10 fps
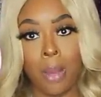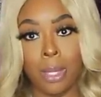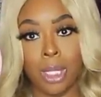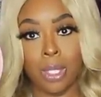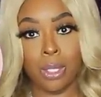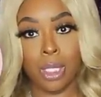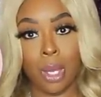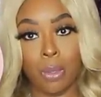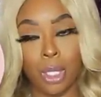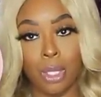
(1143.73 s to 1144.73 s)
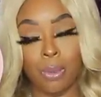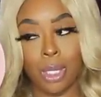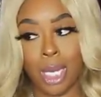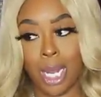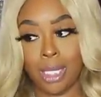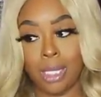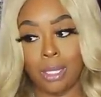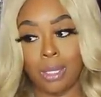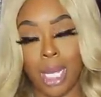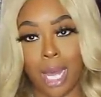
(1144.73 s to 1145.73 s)
but they're so cute that I
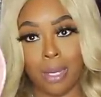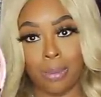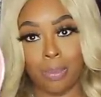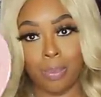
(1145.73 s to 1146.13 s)
still got them